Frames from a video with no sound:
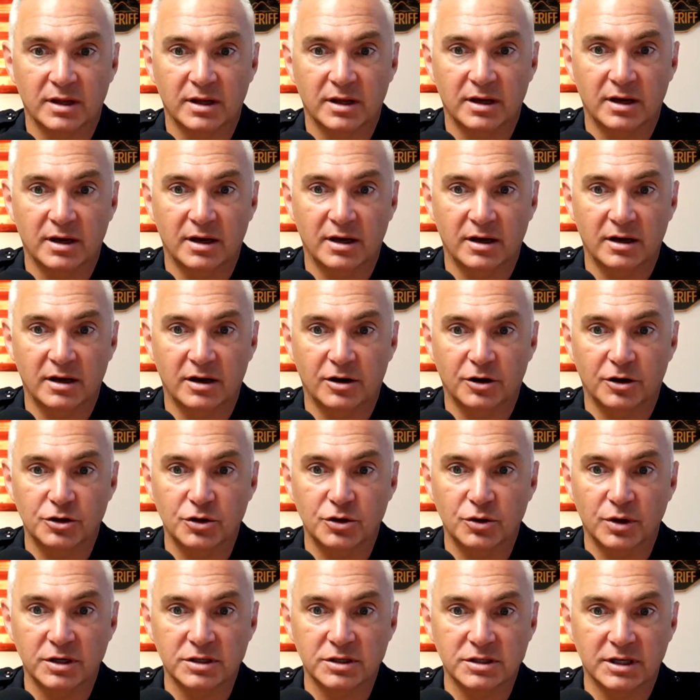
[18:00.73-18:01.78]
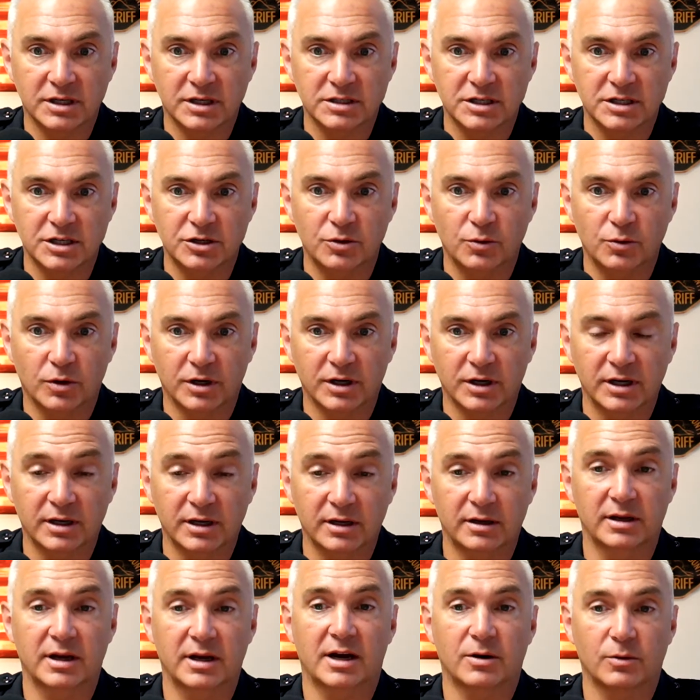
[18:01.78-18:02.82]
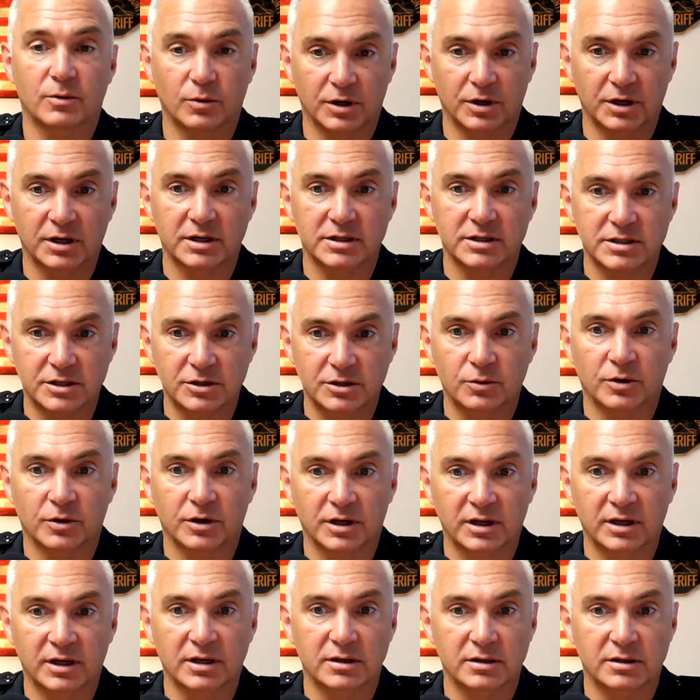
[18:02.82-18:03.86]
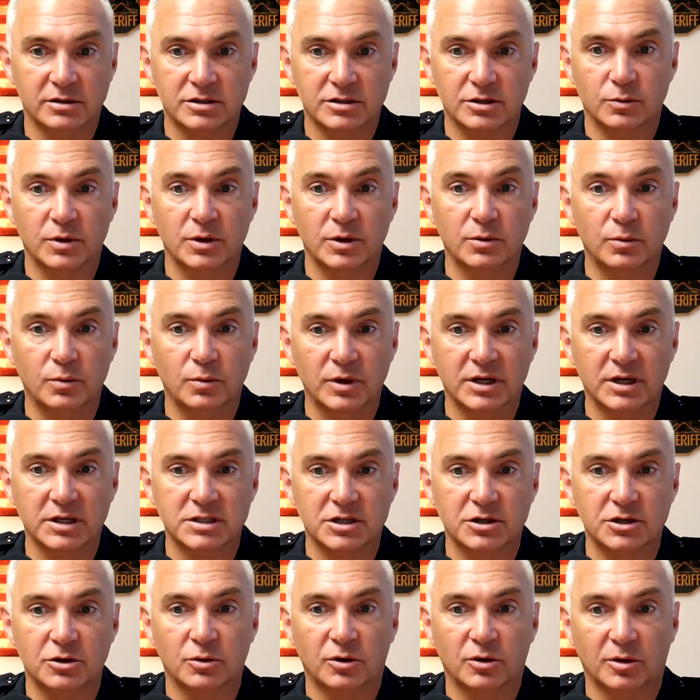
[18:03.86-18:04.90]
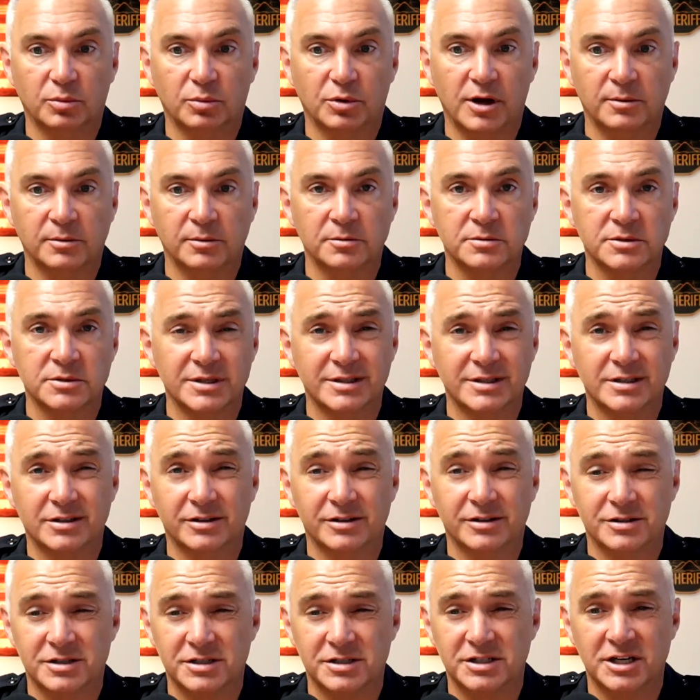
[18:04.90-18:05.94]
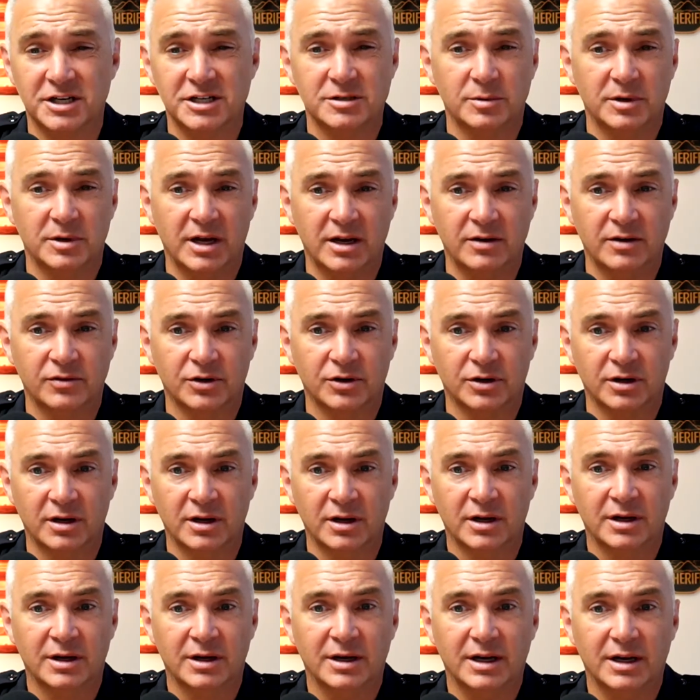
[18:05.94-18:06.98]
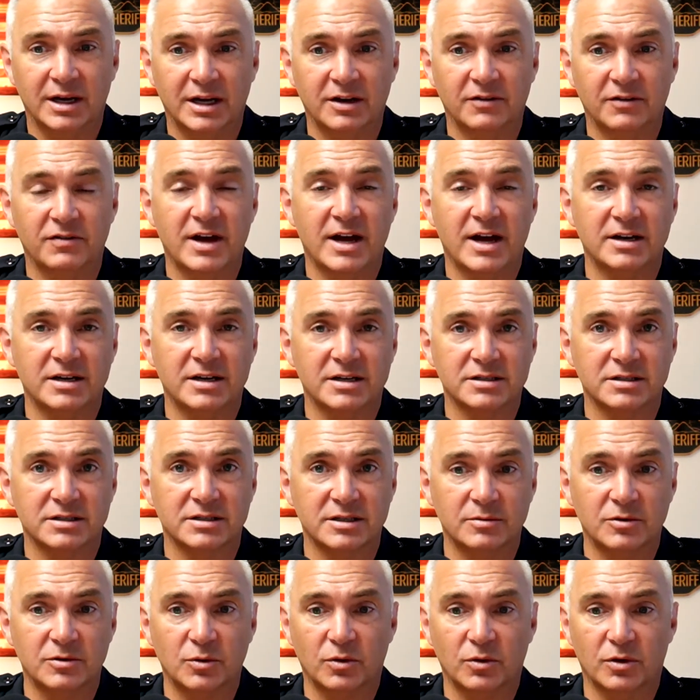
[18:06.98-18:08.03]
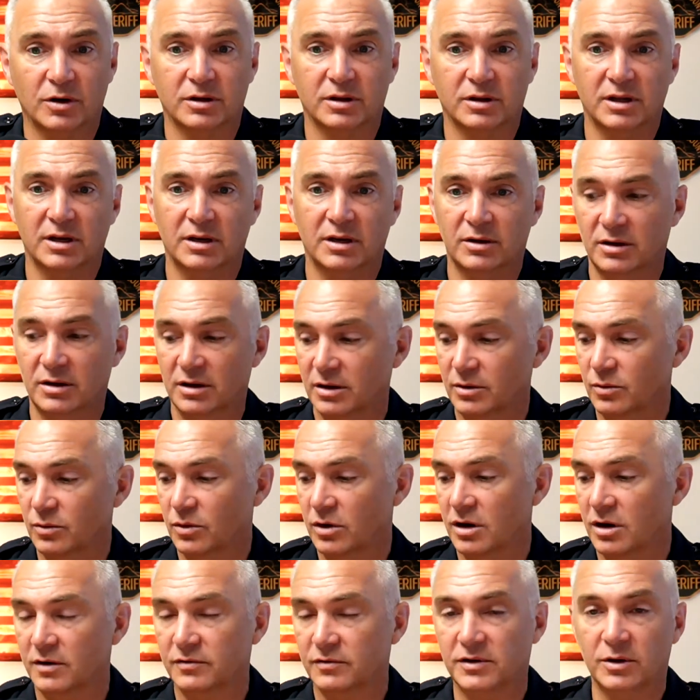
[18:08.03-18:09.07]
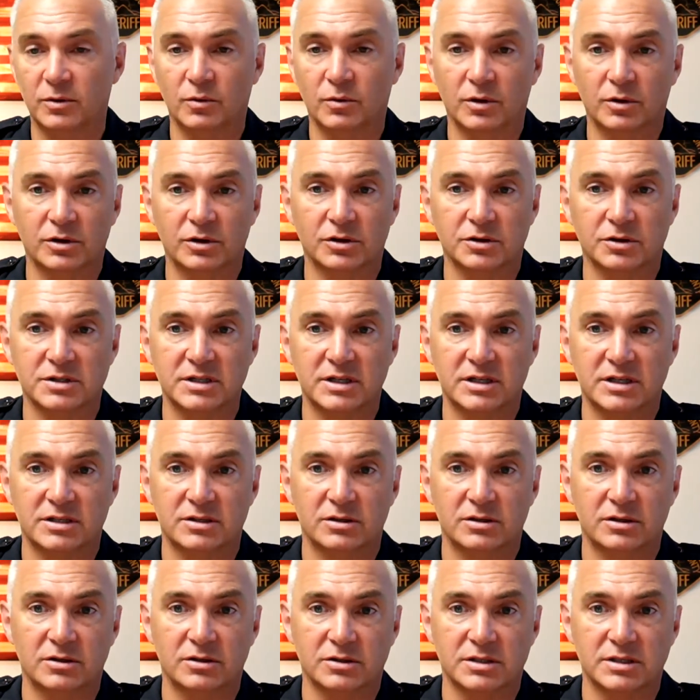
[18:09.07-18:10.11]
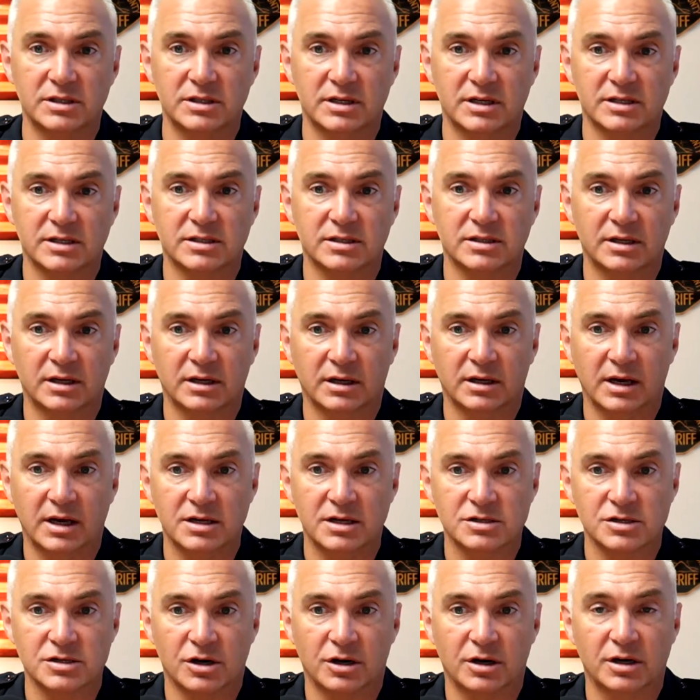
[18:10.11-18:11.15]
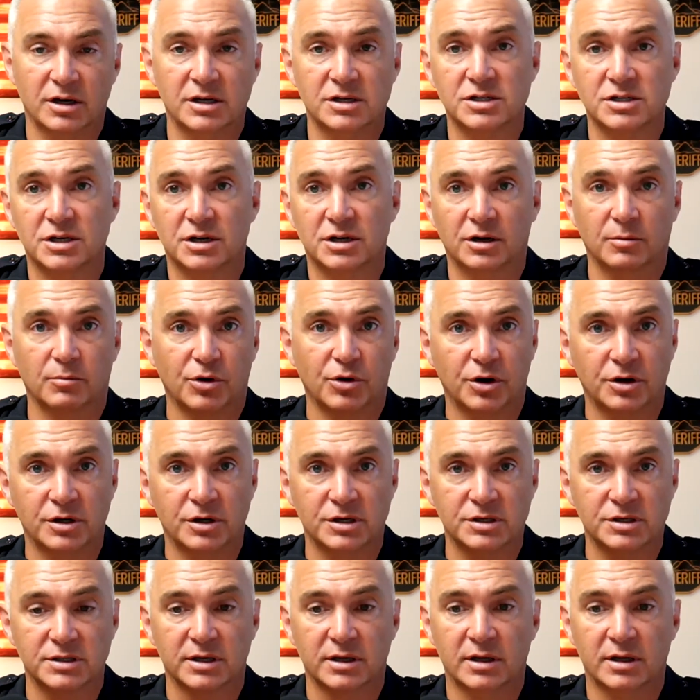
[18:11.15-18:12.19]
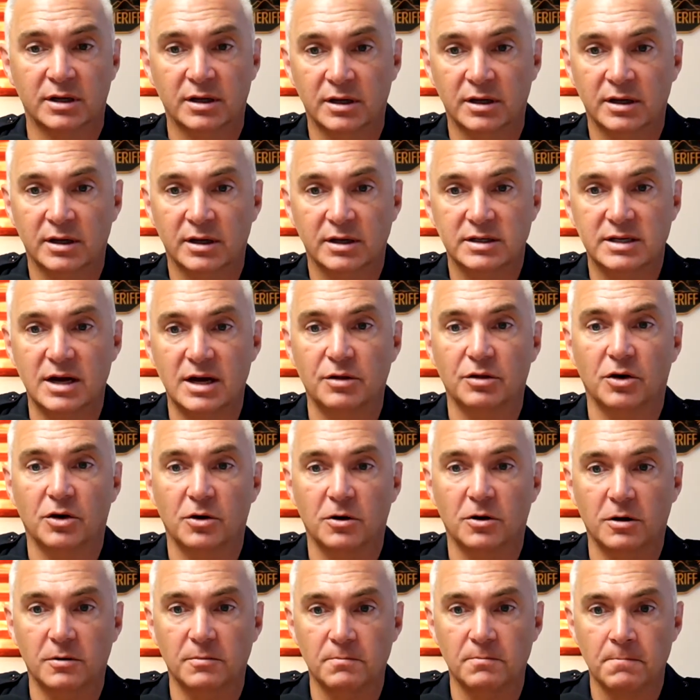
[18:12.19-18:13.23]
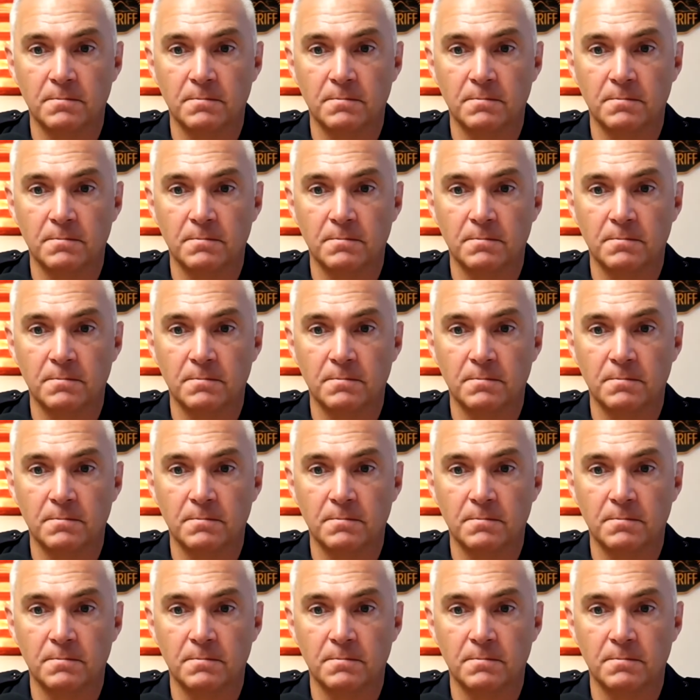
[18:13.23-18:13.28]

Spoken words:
Are you going to continue working it? Yeah, we're going to continue working it. So we continue to work problems until there's a change in behavior. And if that doesn't seem to work, then often what you'll see is you'll see us engage our engineering partners down the hall.